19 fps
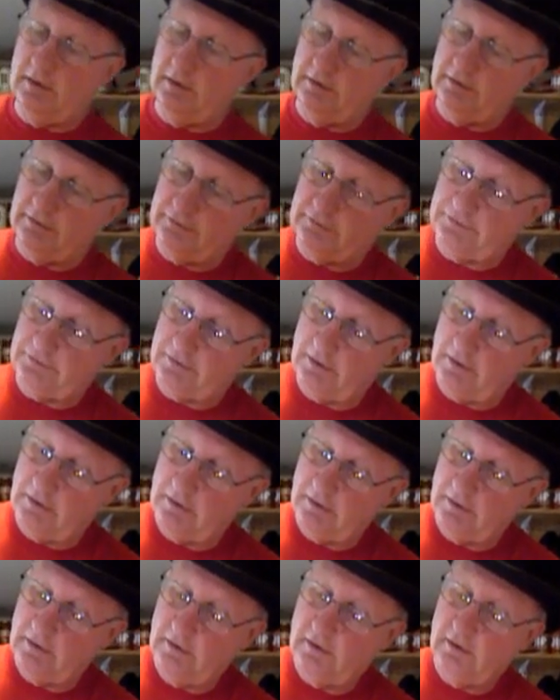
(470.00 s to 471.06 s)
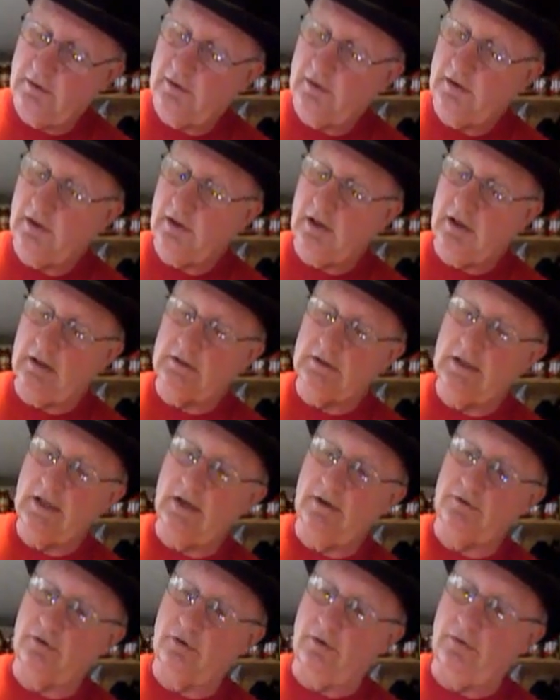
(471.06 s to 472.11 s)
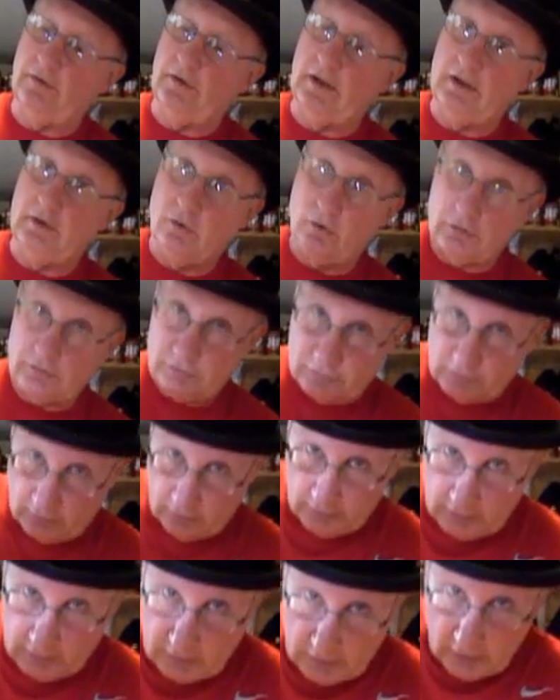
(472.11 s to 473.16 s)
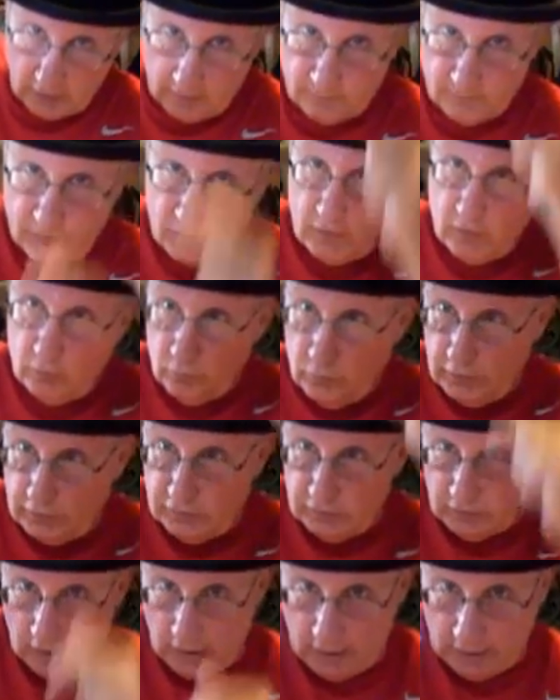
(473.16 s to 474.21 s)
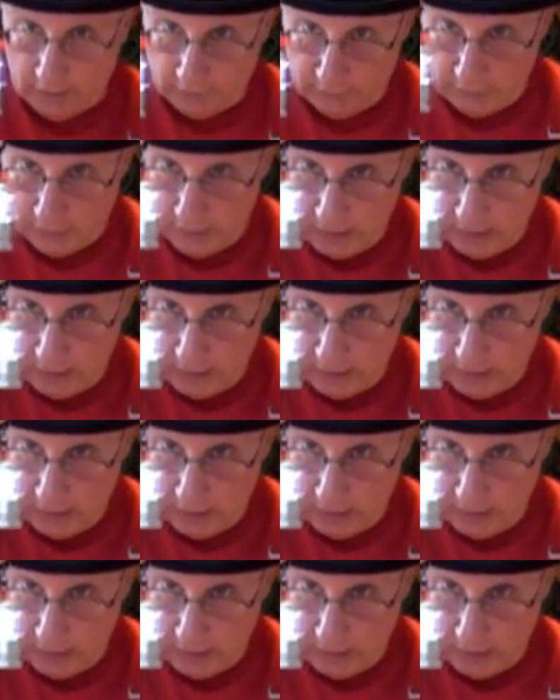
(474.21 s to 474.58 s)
is a lantern that hooks to the ridge line of